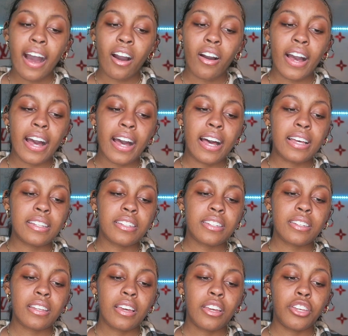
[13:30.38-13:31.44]
how
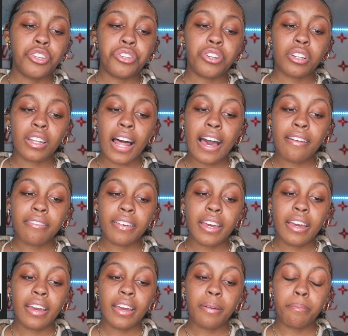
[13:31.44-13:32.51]
has your life
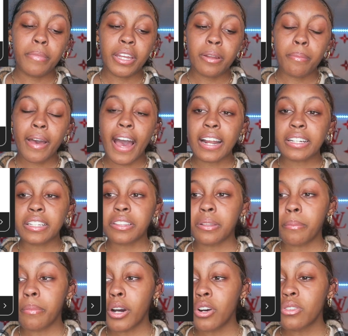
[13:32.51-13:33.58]
been impacted
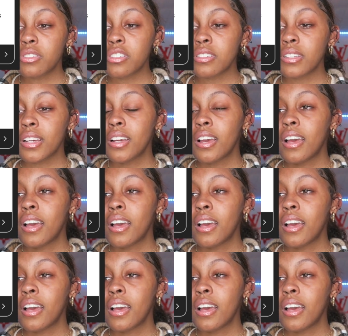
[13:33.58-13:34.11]
the most?